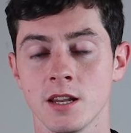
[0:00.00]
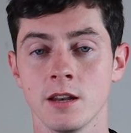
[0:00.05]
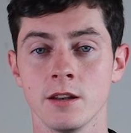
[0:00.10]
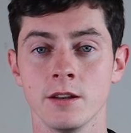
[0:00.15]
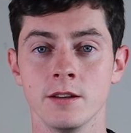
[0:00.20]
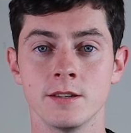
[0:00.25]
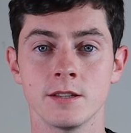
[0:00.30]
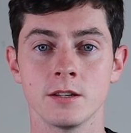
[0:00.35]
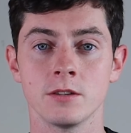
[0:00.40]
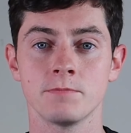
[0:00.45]

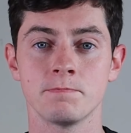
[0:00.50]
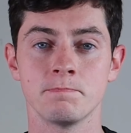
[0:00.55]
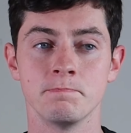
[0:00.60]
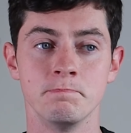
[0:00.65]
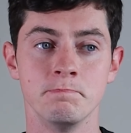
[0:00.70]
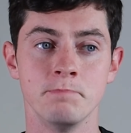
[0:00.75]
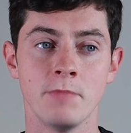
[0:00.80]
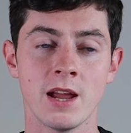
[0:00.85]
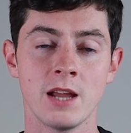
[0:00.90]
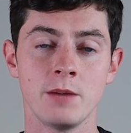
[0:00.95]
and
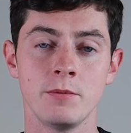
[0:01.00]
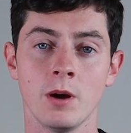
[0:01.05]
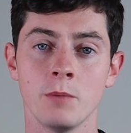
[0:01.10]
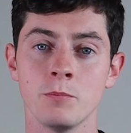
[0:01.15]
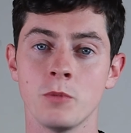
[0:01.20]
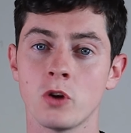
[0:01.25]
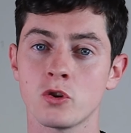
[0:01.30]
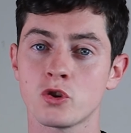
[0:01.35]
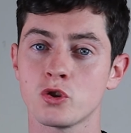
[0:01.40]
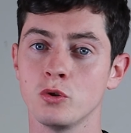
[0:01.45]
maybe I'm
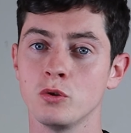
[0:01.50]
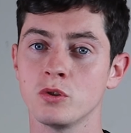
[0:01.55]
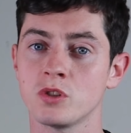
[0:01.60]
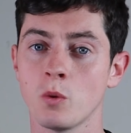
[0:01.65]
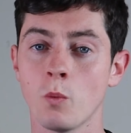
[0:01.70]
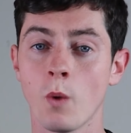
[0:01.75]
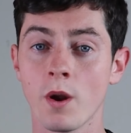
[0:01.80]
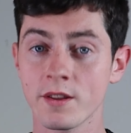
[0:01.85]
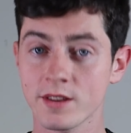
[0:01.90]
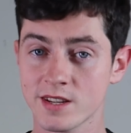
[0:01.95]
not sure to
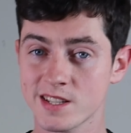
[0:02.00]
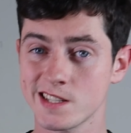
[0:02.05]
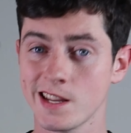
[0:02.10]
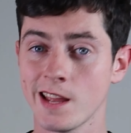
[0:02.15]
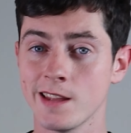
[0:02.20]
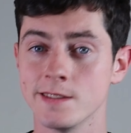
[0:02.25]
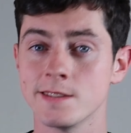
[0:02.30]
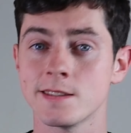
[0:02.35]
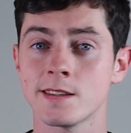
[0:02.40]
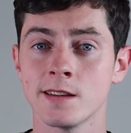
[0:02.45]
what
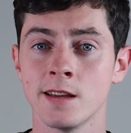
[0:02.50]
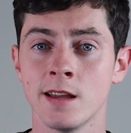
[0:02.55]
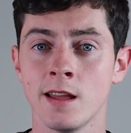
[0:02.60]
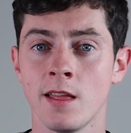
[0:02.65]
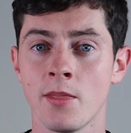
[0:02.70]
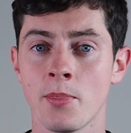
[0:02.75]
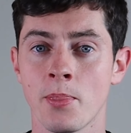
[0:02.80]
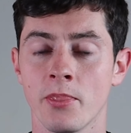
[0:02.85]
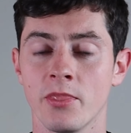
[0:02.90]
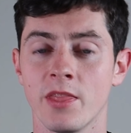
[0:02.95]
extent
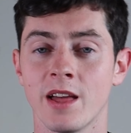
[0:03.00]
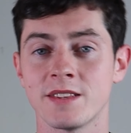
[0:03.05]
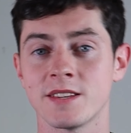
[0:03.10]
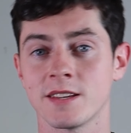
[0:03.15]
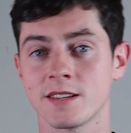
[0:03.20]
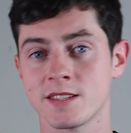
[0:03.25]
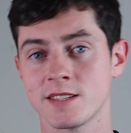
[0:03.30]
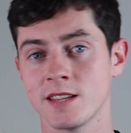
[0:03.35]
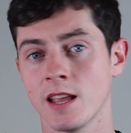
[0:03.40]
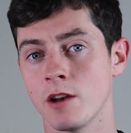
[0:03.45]
that's
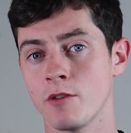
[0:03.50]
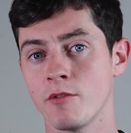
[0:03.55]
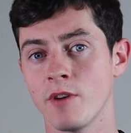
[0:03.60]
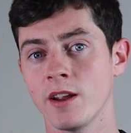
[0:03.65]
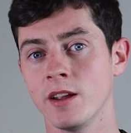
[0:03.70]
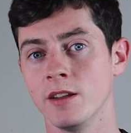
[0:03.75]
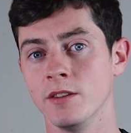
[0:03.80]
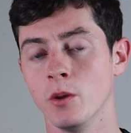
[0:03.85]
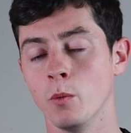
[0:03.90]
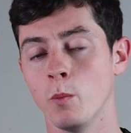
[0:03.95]

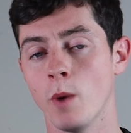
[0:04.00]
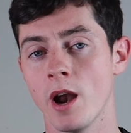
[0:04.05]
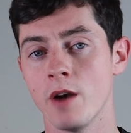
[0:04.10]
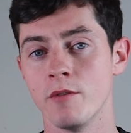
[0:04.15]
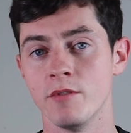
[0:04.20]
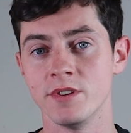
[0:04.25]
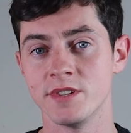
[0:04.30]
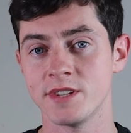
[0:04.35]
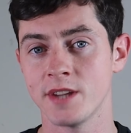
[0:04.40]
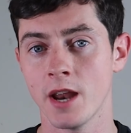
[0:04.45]
accelerated the
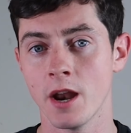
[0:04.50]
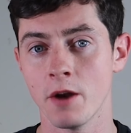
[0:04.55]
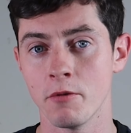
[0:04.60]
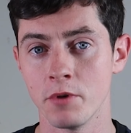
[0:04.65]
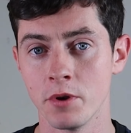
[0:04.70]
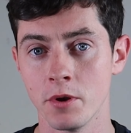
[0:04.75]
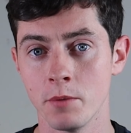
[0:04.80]
wear and tear on